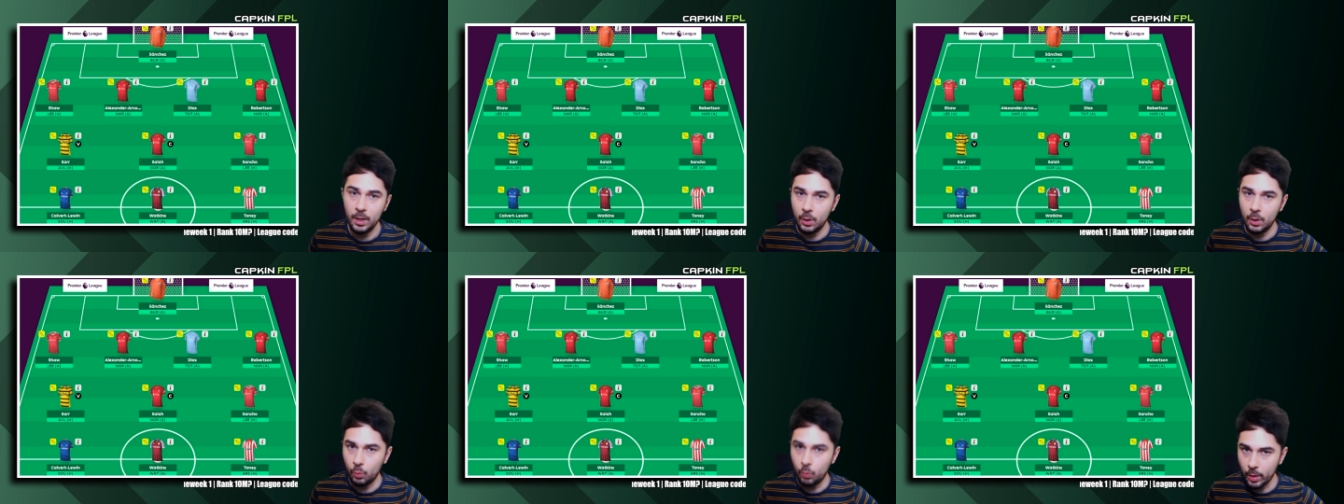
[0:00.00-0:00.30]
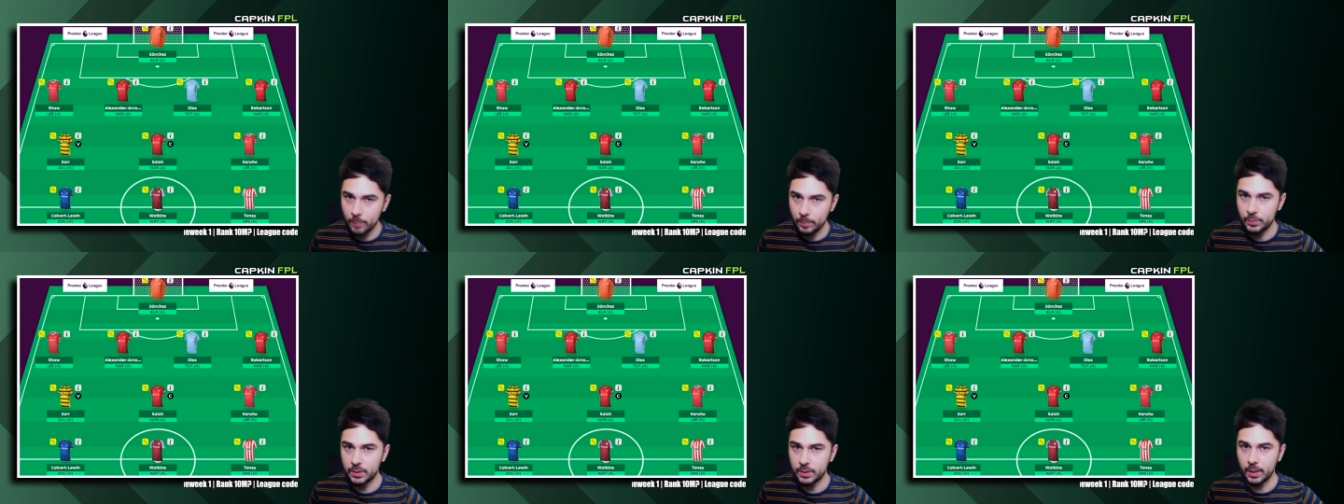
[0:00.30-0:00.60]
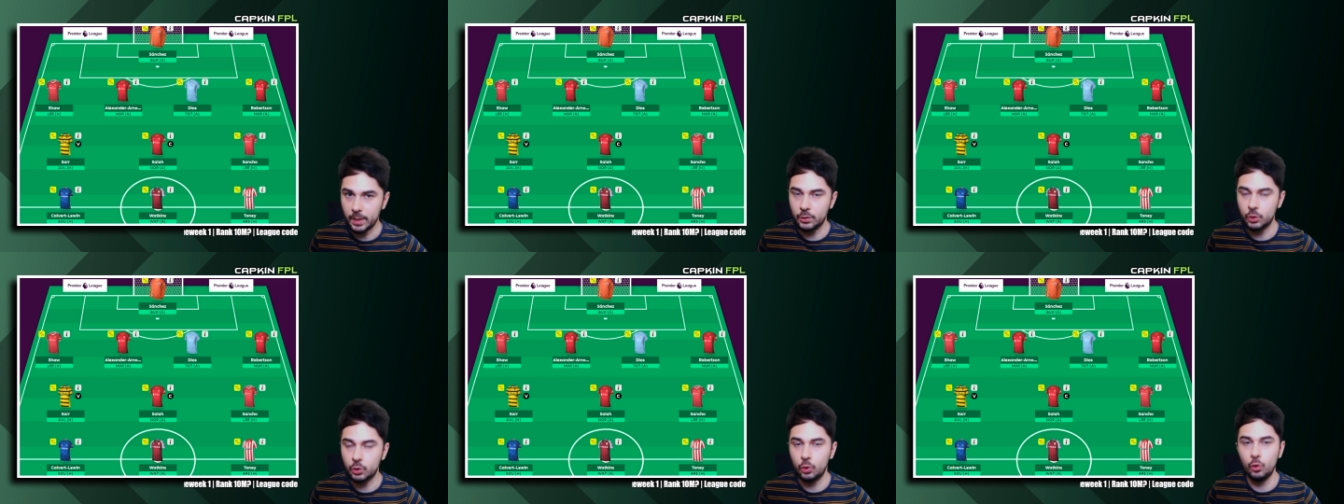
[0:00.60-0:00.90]

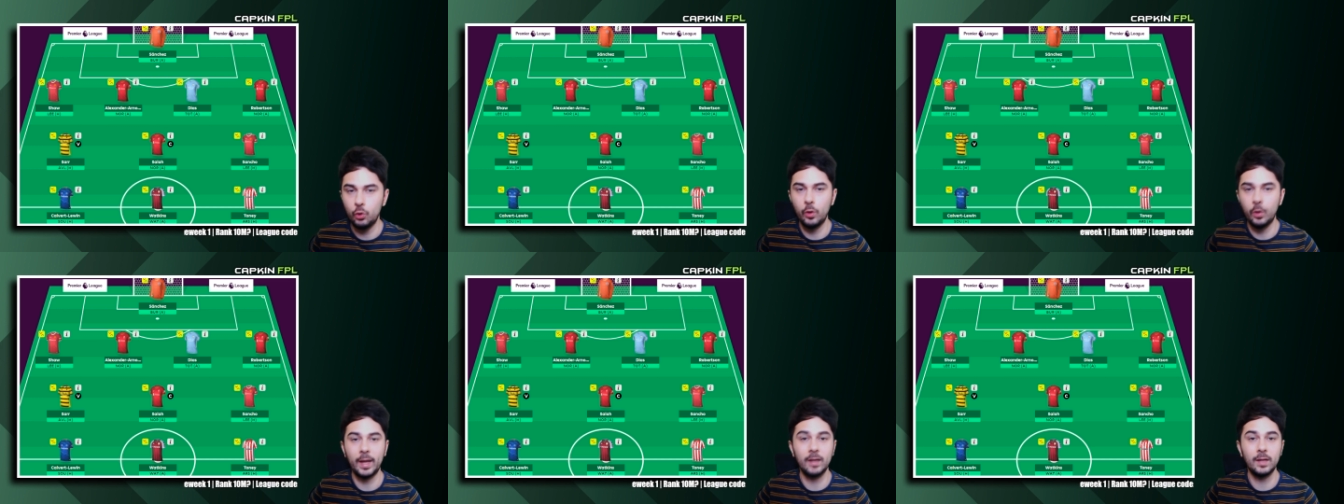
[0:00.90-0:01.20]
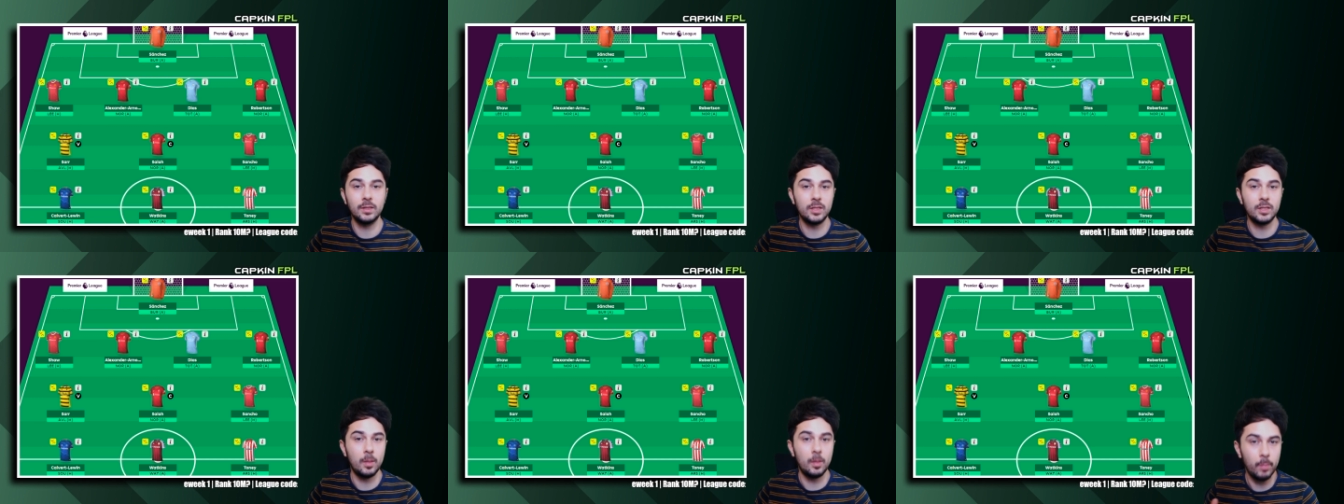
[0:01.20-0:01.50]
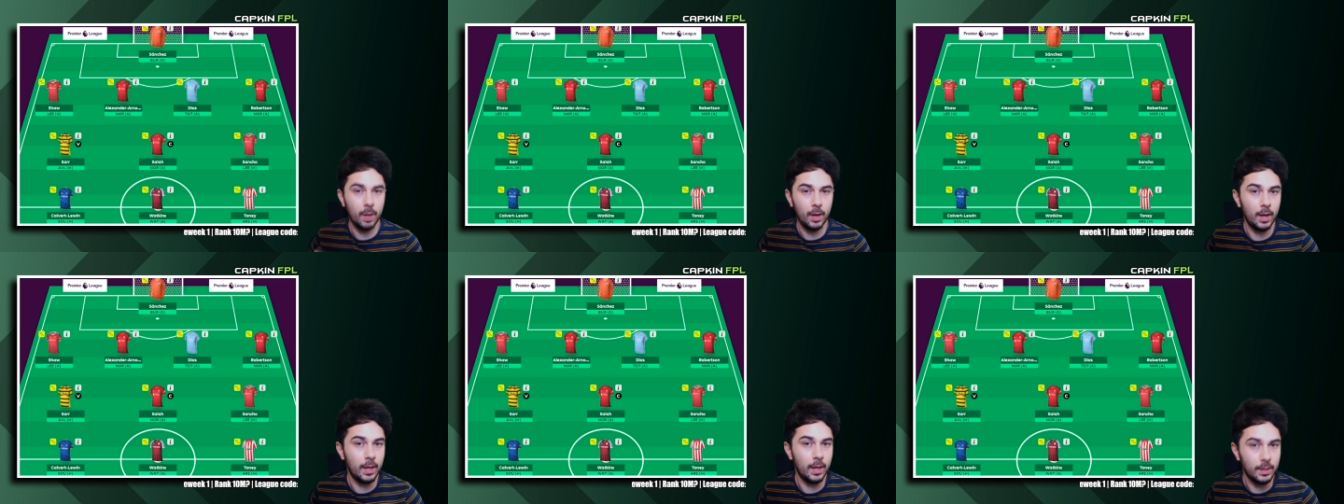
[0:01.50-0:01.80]
website to look at some
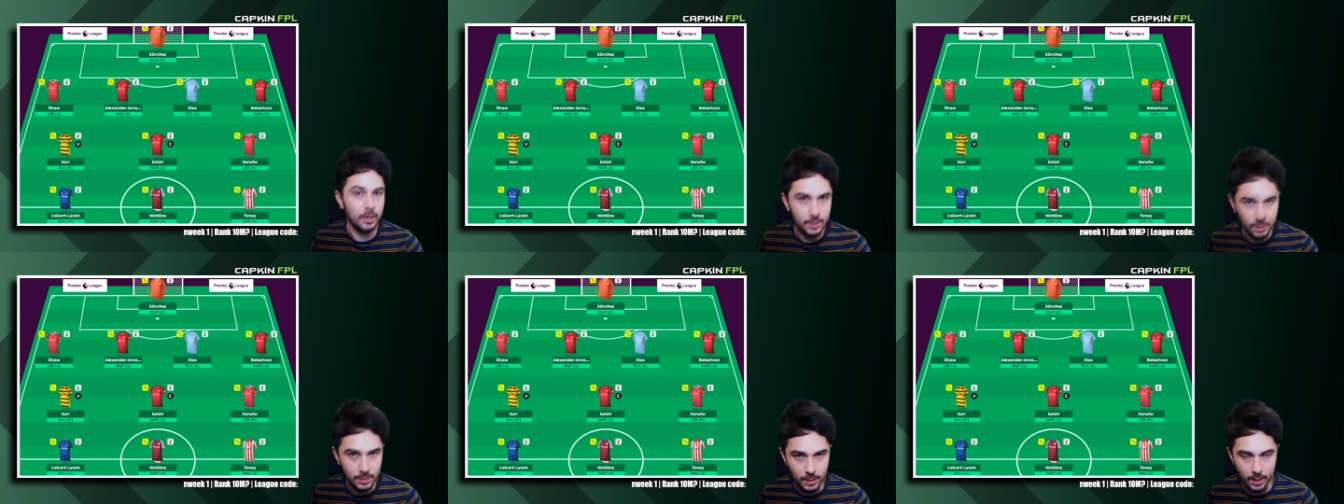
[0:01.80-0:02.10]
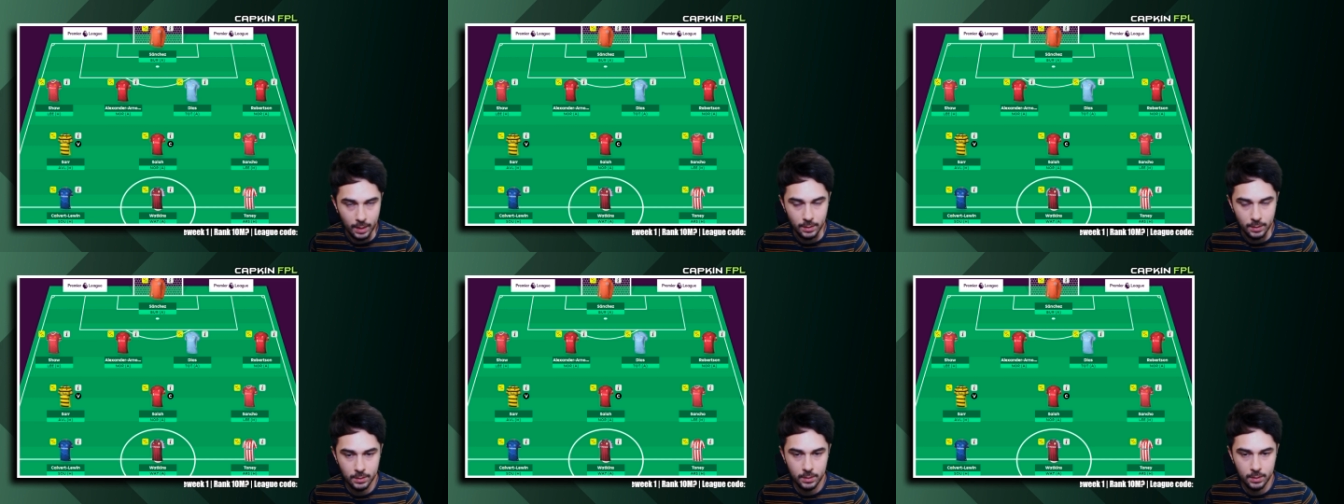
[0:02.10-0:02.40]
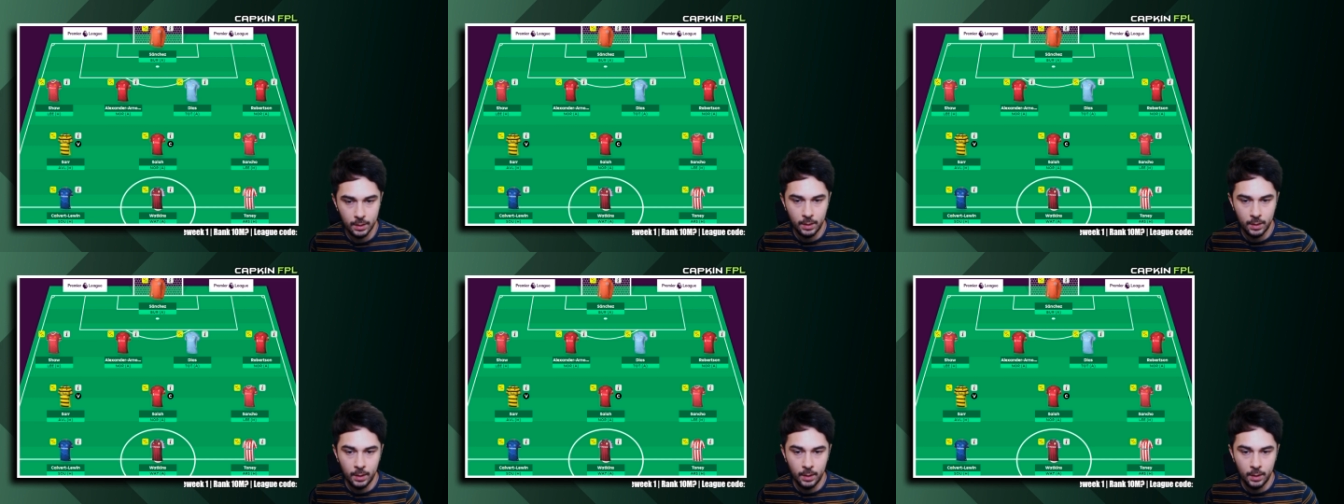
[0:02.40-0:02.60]
player stats.